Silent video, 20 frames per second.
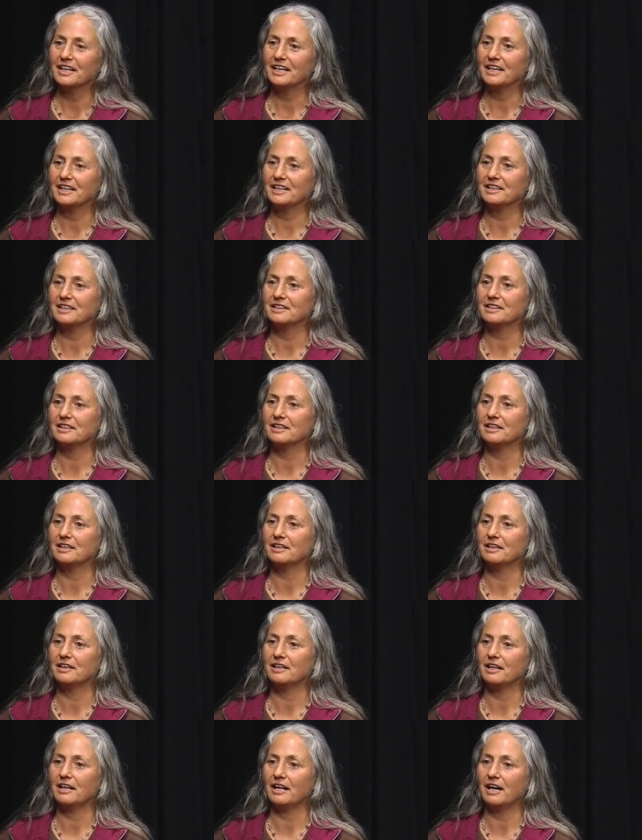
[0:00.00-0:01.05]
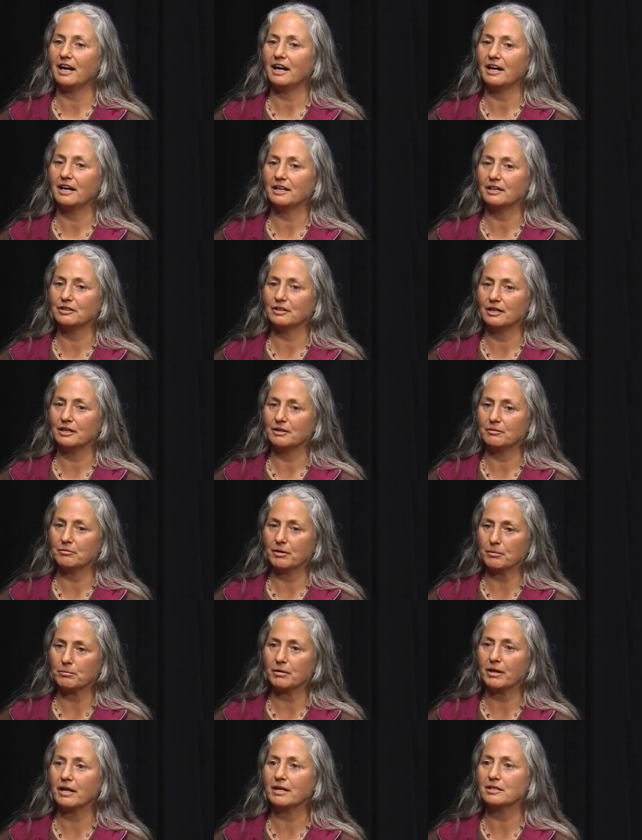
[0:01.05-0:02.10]
And my
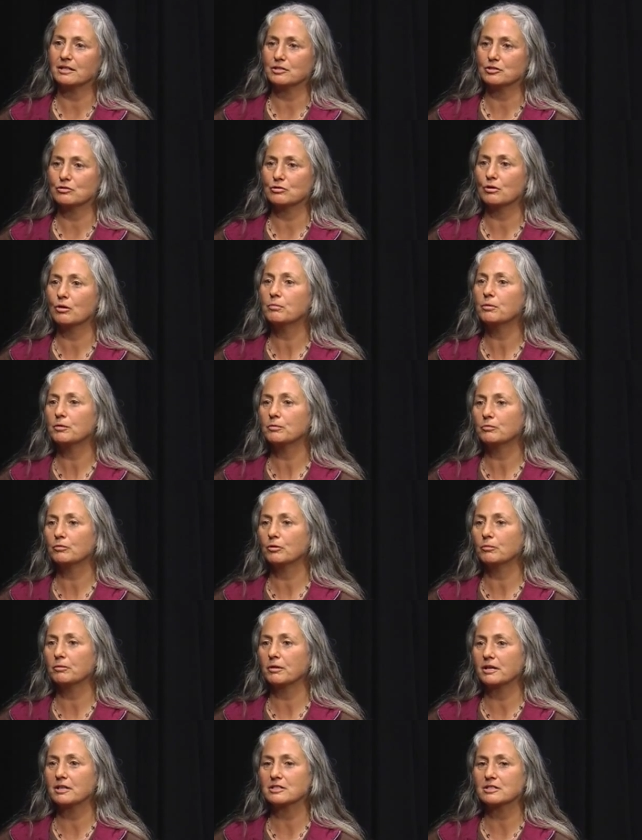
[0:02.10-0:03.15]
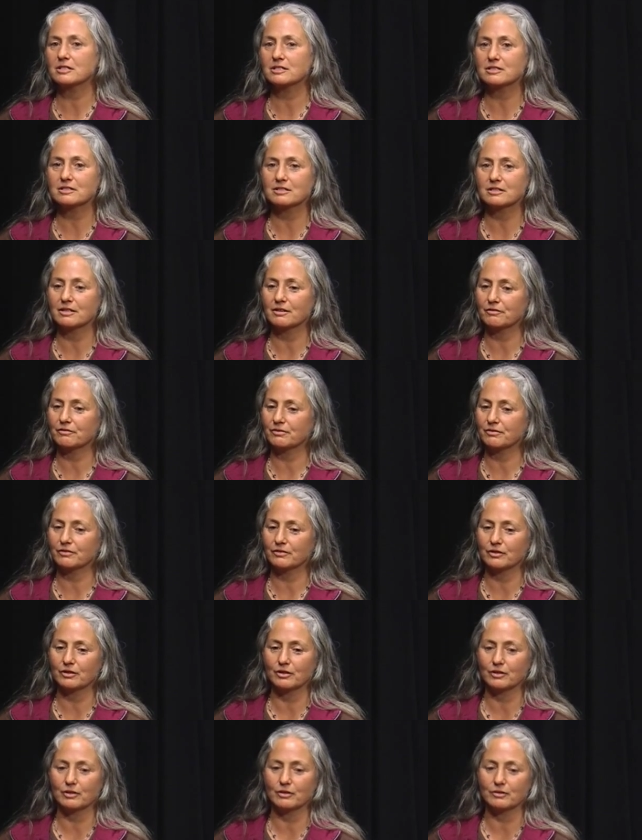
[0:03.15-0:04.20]
plan is to open more places. If,
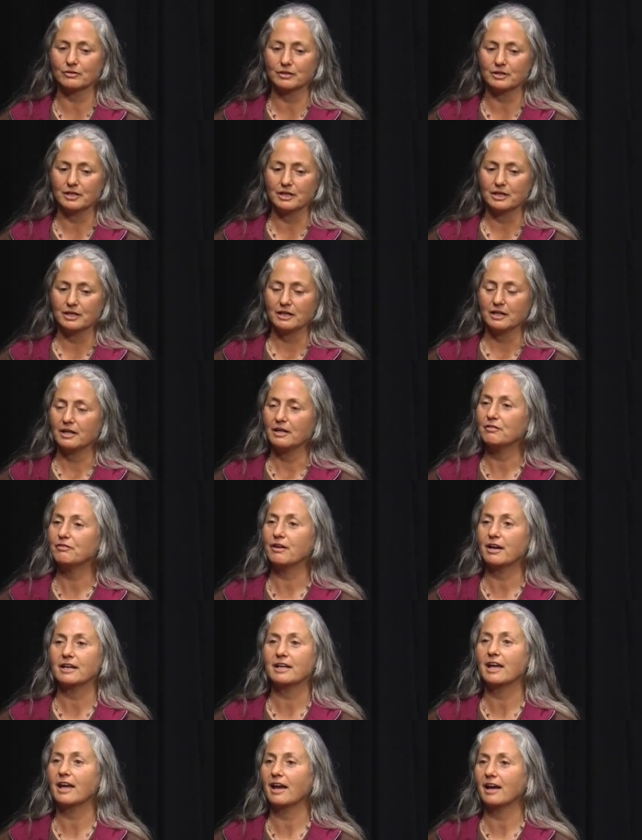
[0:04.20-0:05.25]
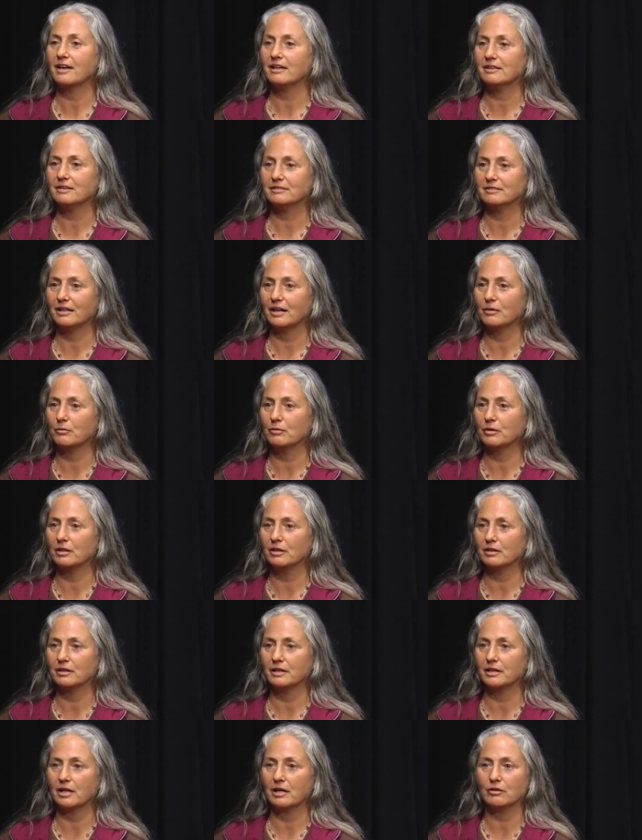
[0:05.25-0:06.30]
you know, if I can, I will,
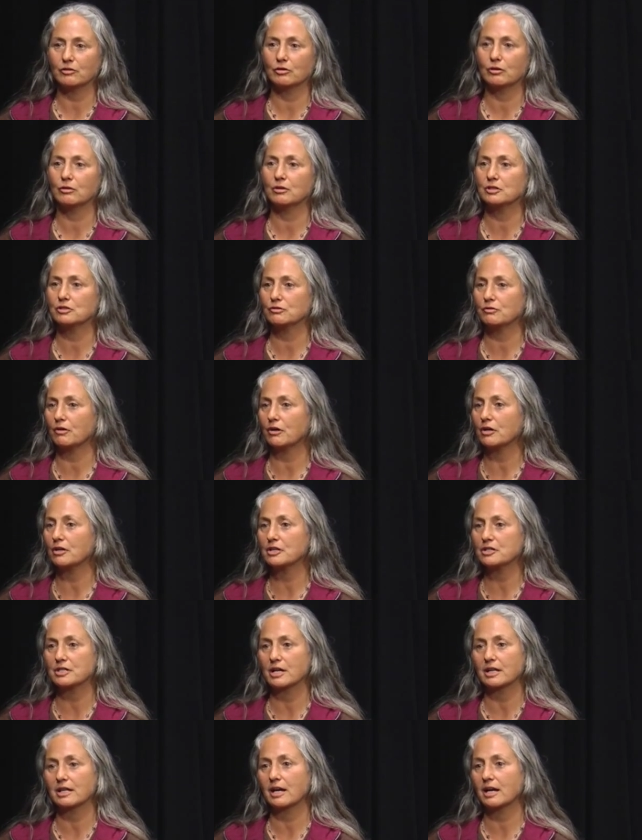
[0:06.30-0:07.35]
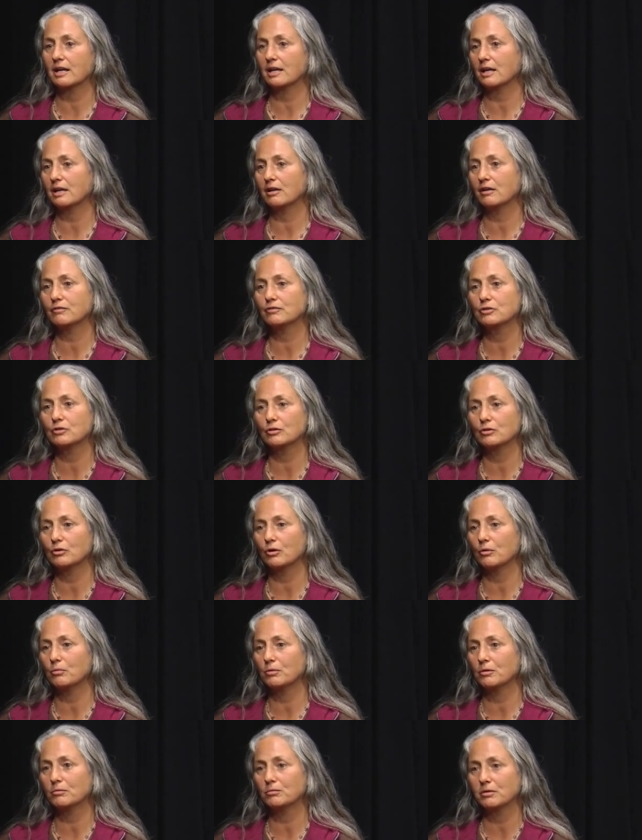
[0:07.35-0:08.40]
and I'll go as far as I can. I'd love to
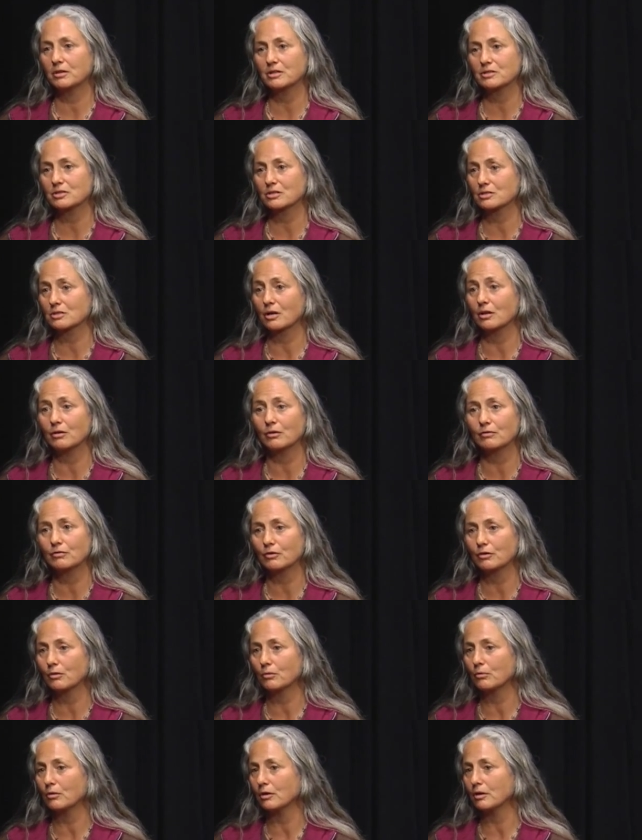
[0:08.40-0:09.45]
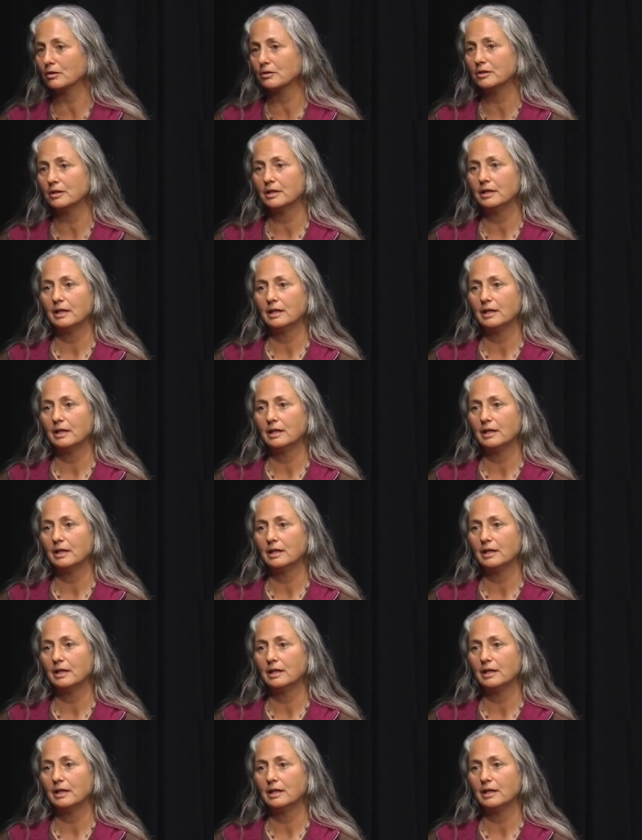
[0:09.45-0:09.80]
open places all over the world.